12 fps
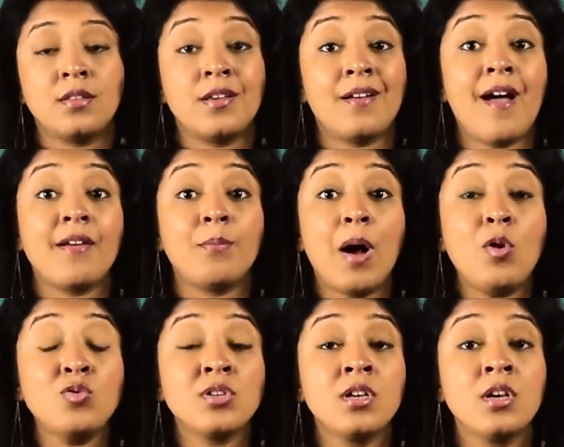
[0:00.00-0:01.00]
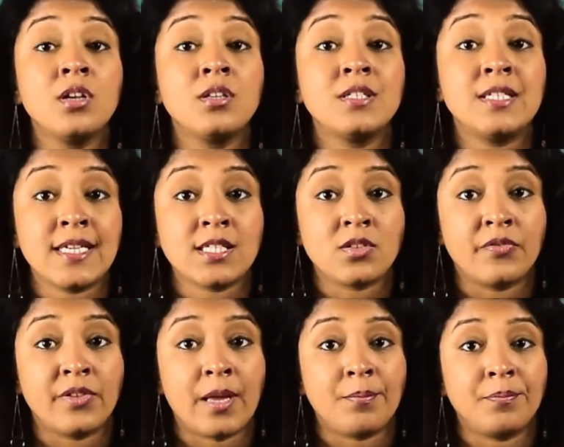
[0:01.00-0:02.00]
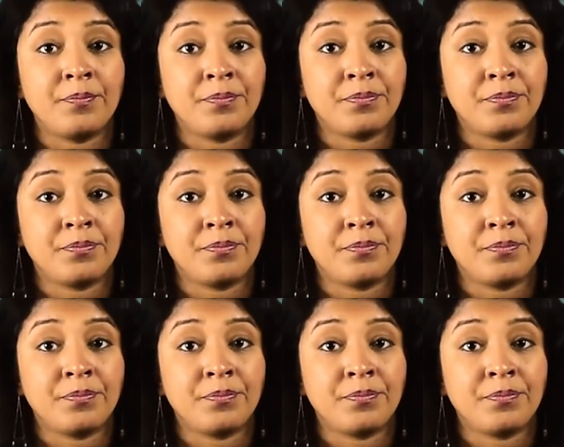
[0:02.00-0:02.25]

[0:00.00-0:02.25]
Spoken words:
There are about 6 of them.